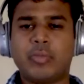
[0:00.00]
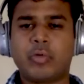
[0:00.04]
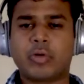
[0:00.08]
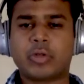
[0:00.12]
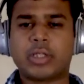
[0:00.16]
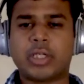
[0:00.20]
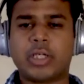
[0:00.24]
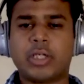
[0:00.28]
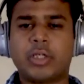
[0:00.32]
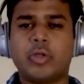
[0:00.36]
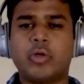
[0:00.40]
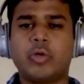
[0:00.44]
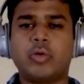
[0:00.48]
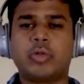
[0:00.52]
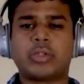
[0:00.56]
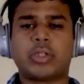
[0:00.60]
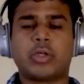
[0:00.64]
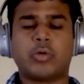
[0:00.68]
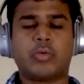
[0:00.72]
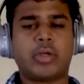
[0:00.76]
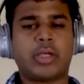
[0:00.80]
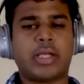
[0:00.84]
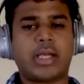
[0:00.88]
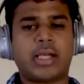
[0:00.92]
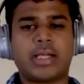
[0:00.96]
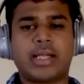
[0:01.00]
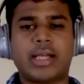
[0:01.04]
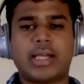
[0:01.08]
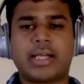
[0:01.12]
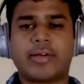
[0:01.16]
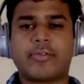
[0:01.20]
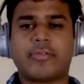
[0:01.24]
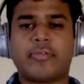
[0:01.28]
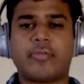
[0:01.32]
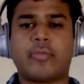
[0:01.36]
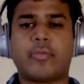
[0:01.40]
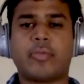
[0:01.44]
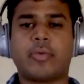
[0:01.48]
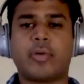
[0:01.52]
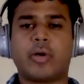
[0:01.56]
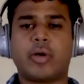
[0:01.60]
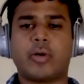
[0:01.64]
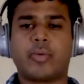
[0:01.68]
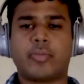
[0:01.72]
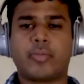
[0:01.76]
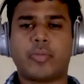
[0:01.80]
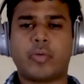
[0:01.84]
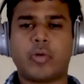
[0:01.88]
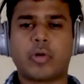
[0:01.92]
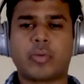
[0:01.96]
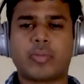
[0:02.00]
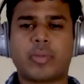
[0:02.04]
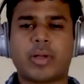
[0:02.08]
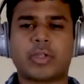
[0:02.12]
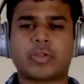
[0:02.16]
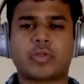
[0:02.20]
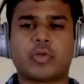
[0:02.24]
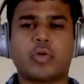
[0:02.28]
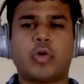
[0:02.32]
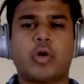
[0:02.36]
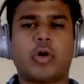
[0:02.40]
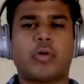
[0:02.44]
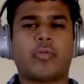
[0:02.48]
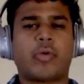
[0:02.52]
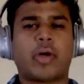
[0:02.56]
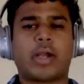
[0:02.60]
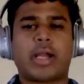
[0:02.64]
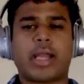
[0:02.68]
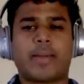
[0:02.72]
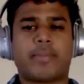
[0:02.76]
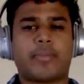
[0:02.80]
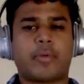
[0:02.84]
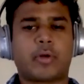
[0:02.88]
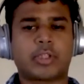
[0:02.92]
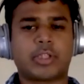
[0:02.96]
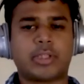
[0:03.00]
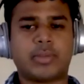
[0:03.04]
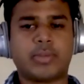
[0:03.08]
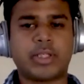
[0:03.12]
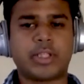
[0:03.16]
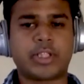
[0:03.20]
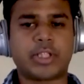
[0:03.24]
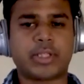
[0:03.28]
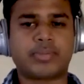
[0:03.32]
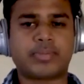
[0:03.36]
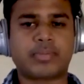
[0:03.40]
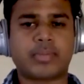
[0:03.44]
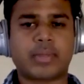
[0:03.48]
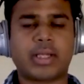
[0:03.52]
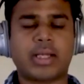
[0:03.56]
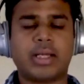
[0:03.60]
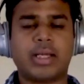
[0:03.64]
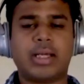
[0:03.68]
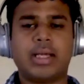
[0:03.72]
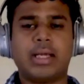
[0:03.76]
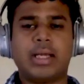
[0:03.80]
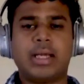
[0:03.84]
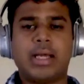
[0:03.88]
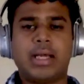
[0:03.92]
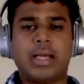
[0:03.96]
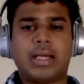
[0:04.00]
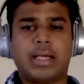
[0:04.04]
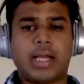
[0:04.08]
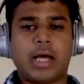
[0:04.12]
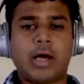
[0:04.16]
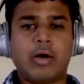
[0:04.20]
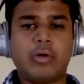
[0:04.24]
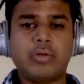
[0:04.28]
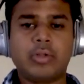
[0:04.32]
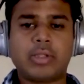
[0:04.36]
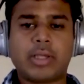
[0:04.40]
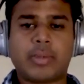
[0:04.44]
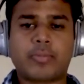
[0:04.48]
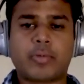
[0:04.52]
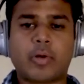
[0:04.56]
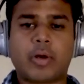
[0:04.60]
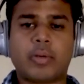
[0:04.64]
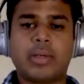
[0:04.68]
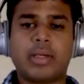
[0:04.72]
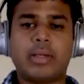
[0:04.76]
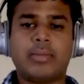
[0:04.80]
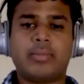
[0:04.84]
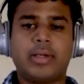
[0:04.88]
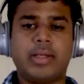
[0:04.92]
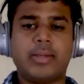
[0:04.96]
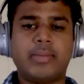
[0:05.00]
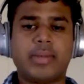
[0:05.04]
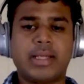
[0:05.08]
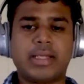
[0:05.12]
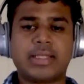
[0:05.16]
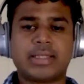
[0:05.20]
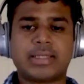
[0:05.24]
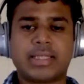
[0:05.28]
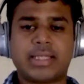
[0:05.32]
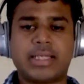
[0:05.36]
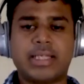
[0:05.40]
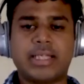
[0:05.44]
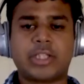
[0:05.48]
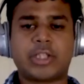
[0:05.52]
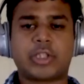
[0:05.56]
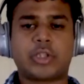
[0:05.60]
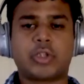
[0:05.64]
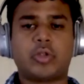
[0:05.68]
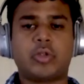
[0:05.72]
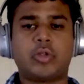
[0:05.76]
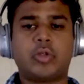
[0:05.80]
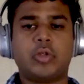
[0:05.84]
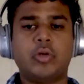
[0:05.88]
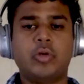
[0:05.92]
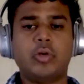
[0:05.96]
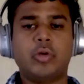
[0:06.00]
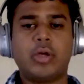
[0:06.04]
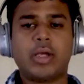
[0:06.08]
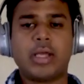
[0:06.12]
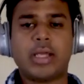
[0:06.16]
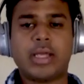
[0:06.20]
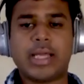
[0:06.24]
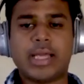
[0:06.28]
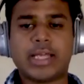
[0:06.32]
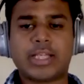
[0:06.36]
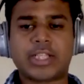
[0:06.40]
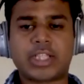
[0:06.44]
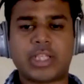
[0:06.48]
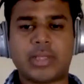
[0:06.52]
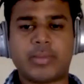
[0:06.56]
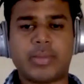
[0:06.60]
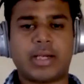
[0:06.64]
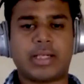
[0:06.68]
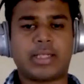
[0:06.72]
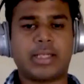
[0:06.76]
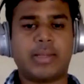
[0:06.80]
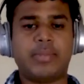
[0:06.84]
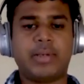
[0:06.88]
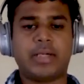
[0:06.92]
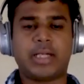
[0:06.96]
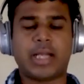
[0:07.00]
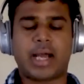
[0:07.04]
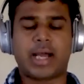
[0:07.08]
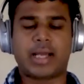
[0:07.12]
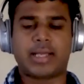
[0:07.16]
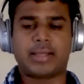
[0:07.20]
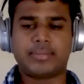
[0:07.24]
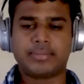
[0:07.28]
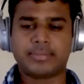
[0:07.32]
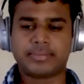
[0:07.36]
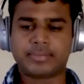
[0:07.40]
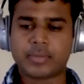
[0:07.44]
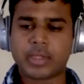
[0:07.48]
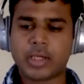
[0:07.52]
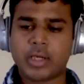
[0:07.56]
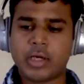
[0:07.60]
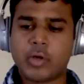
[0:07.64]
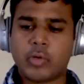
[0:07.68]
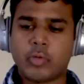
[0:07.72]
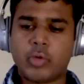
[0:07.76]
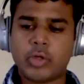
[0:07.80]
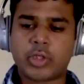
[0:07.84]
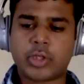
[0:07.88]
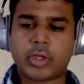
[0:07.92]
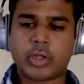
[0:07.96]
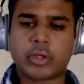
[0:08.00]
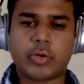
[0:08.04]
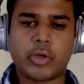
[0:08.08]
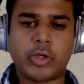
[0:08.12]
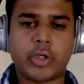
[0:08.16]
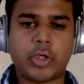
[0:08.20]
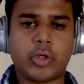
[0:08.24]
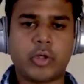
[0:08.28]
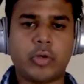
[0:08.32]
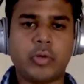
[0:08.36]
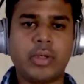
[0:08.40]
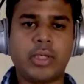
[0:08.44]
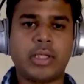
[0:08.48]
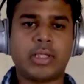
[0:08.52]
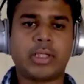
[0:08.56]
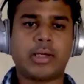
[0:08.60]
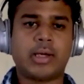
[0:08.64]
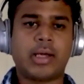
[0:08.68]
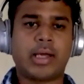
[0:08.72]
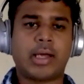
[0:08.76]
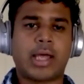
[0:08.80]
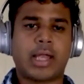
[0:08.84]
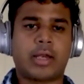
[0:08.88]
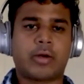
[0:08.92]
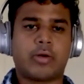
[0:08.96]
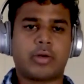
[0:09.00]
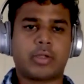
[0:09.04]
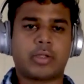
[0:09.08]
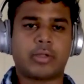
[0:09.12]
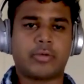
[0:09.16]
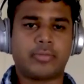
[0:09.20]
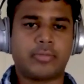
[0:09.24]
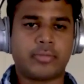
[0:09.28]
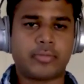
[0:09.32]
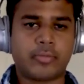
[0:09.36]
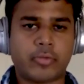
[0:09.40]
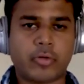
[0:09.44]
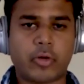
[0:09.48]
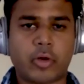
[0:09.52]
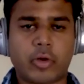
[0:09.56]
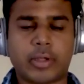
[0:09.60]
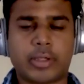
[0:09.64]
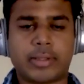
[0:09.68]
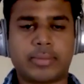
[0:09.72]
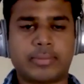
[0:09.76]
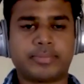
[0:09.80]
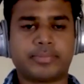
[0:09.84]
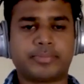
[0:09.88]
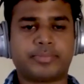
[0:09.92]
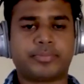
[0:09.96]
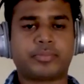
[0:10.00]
more than 2, so we can get a 4 plus O of 1 approximation. Now the problem remains is to estimate the beta I, which we are going to do in the algorithm following.